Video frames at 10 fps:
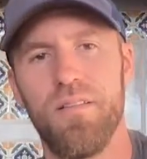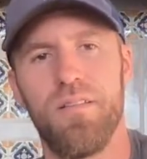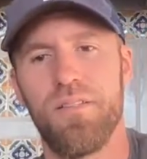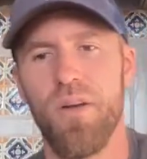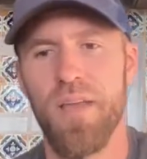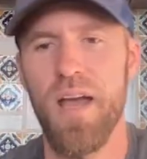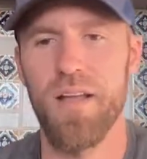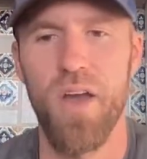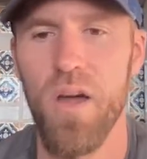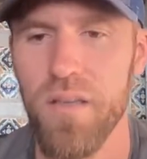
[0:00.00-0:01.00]
So
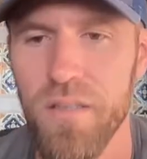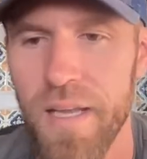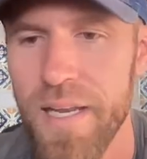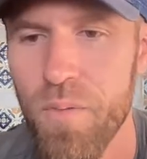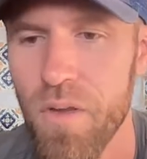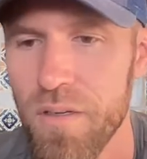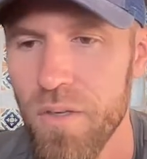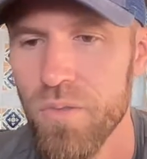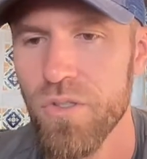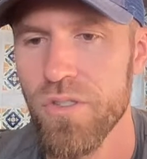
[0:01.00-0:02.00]
yeah, gone. Anyone
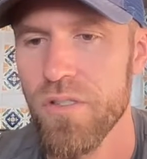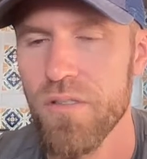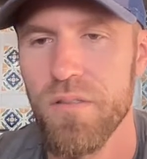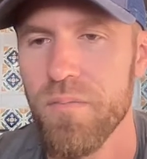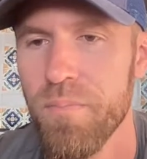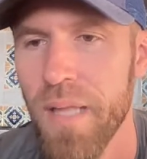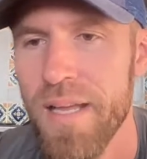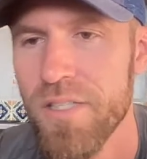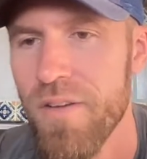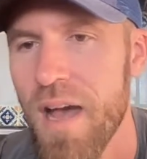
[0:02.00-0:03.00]
who just
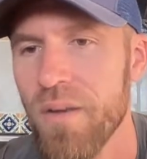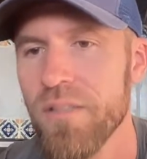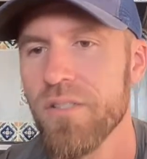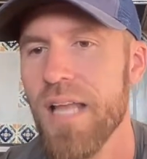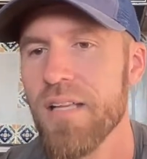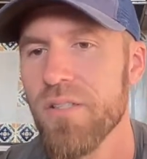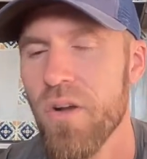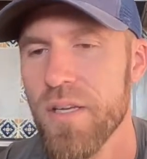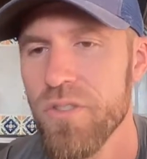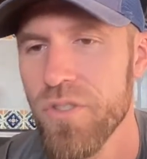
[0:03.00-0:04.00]
plays around and starts
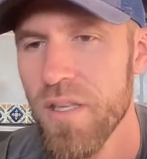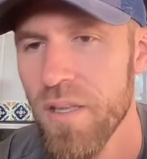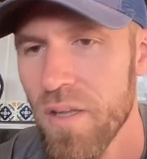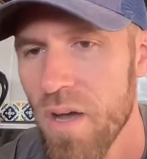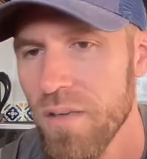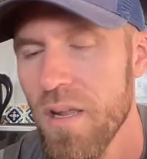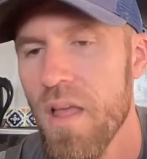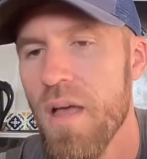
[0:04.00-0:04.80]
talking shit, they're gone.